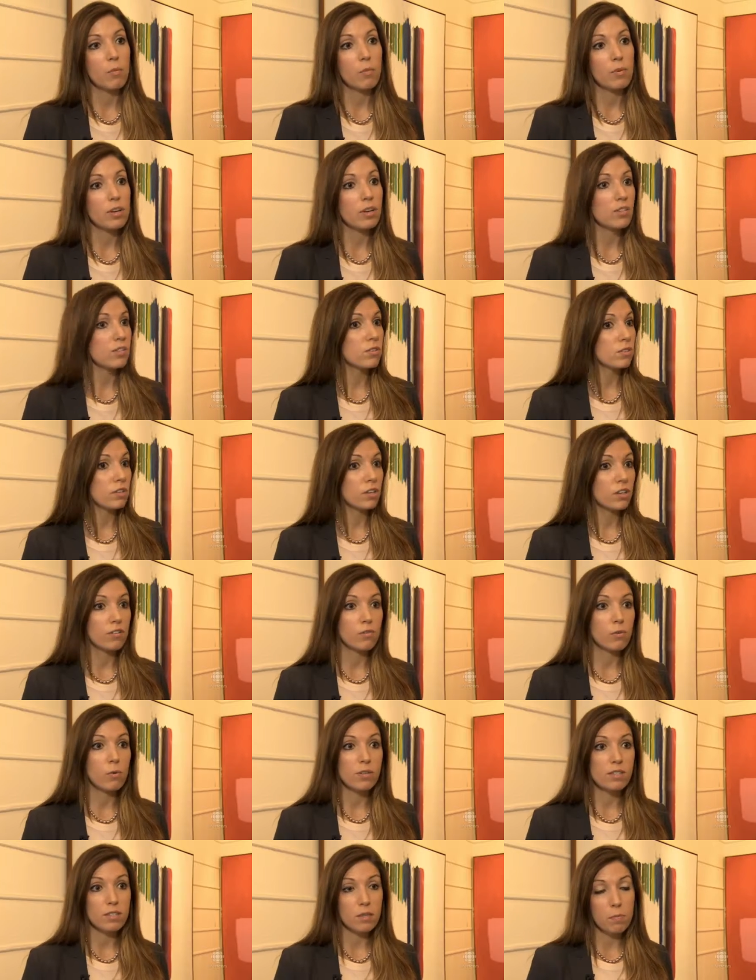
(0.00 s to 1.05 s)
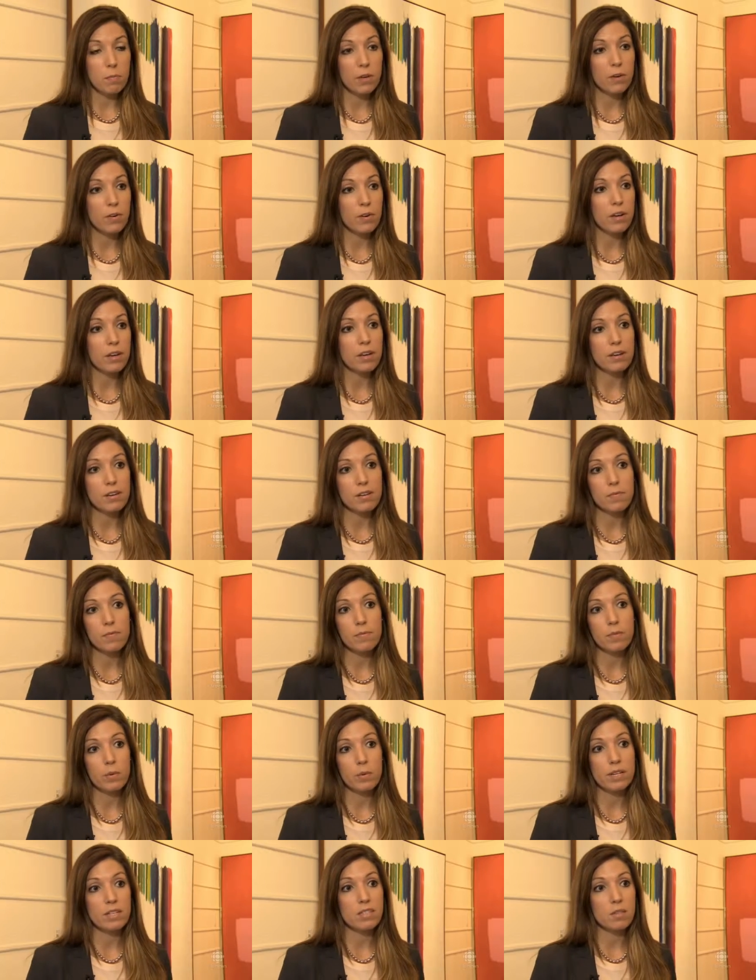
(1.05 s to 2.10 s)
We also look at, of course, the period.
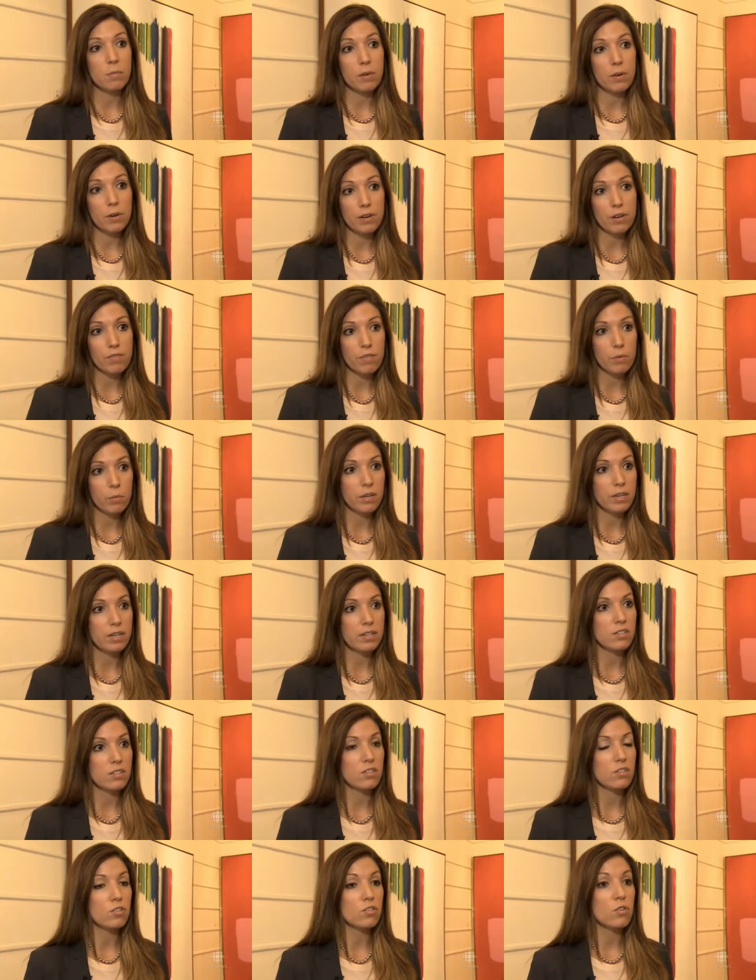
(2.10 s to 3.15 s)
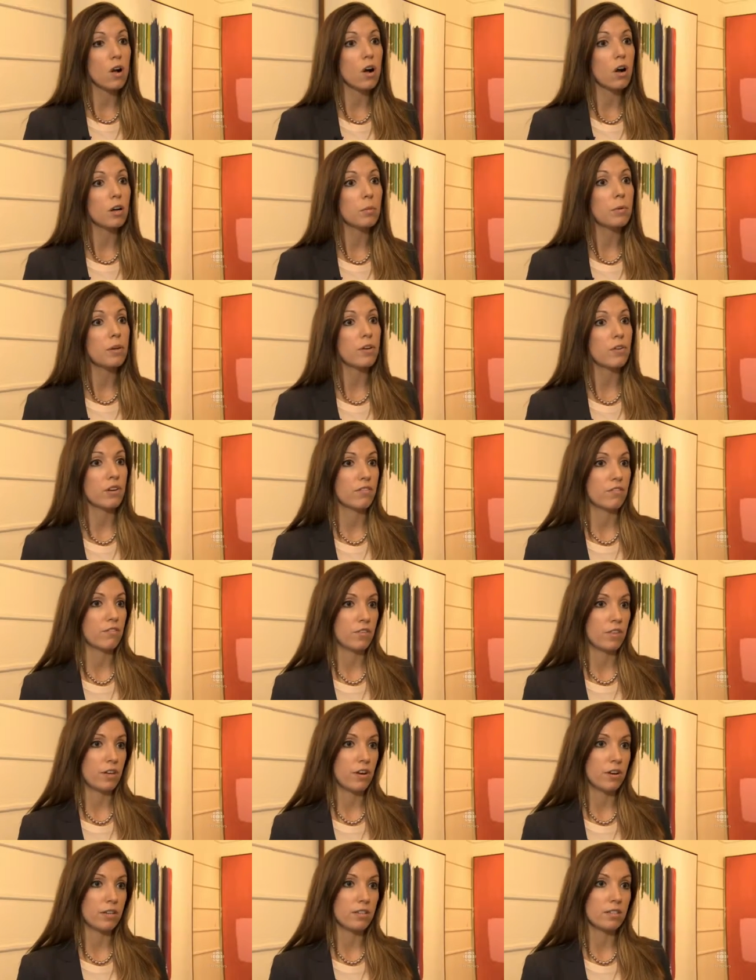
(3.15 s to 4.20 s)
What is the period of the work? Is it a strong period
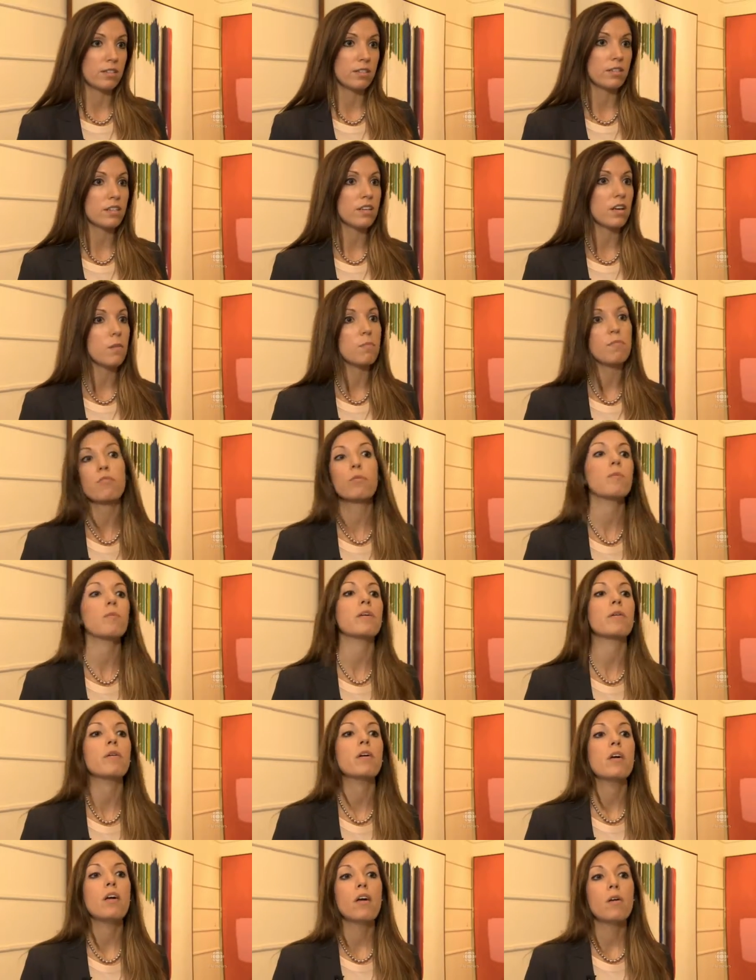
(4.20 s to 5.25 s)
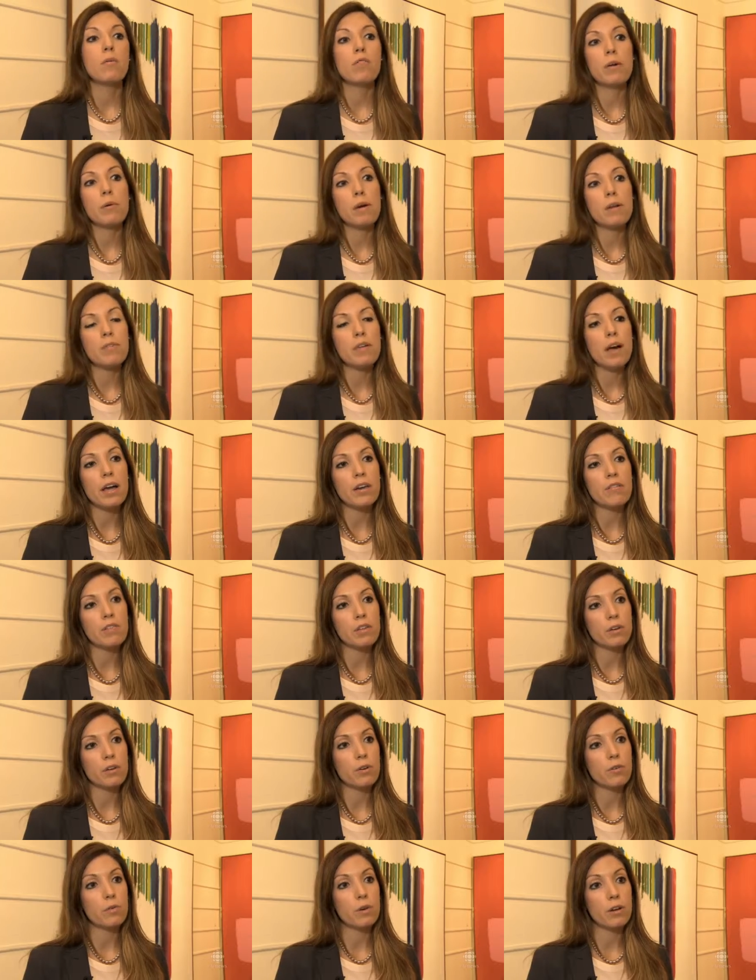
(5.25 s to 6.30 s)
for the artist? Does it come from when they were at the height of
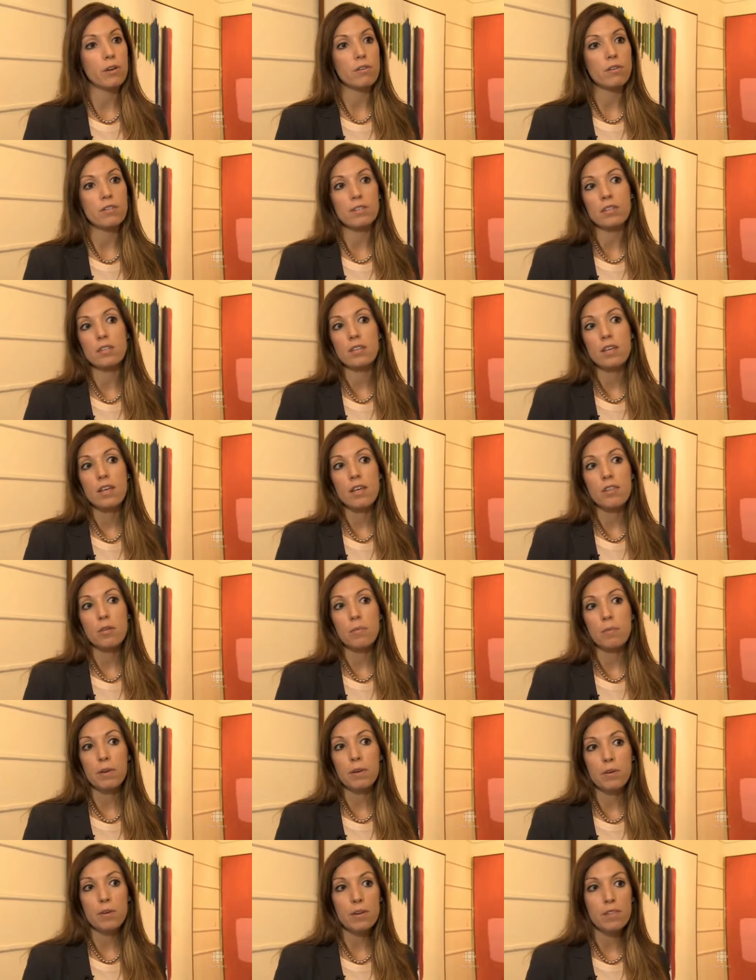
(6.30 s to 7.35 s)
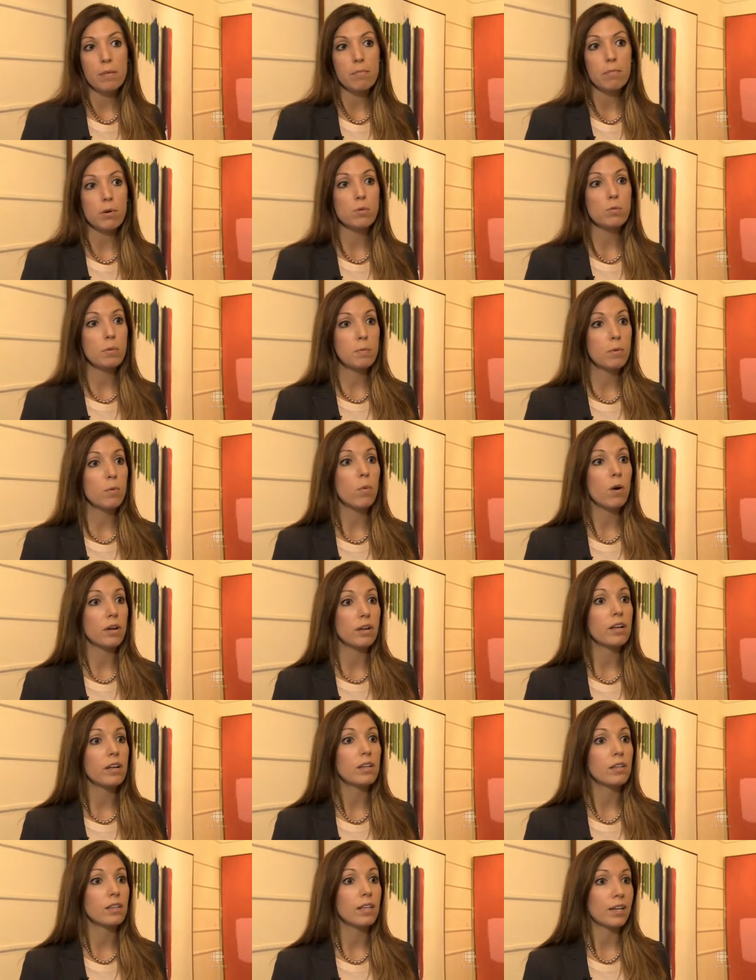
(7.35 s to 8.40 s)
their career? Is it the period that most people
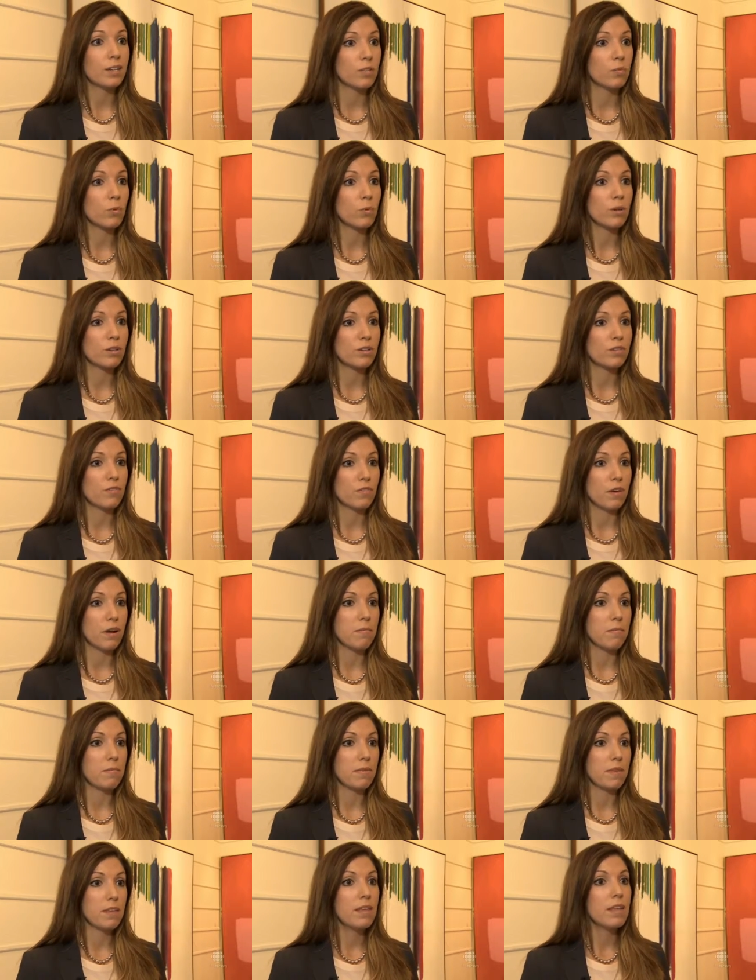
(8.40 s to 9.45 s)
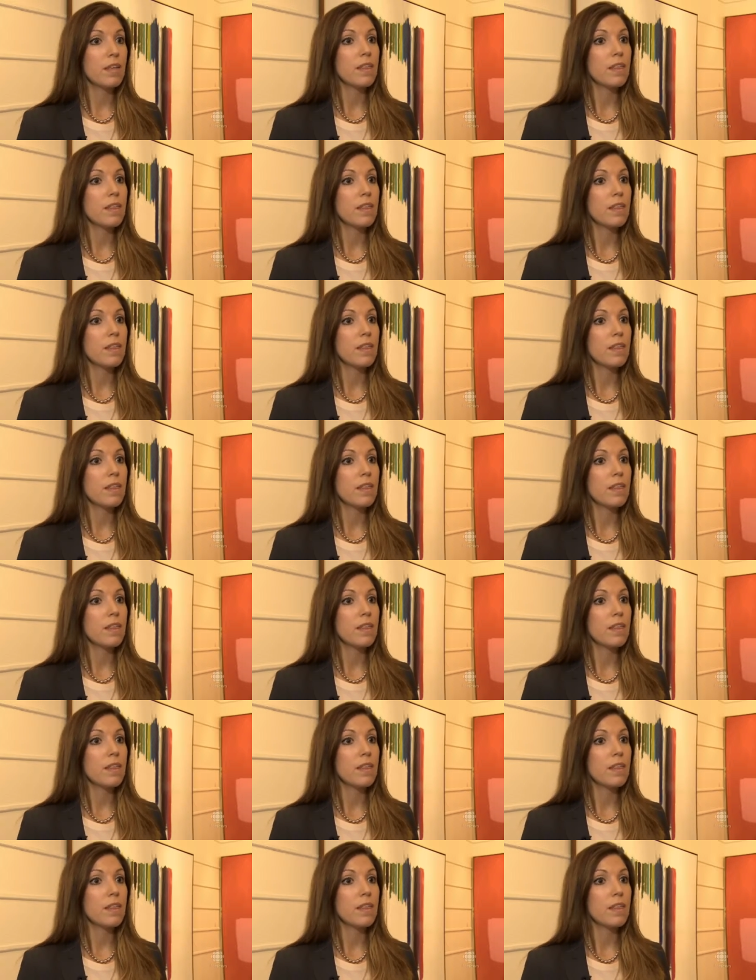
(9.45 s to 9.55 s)
want to collect works from?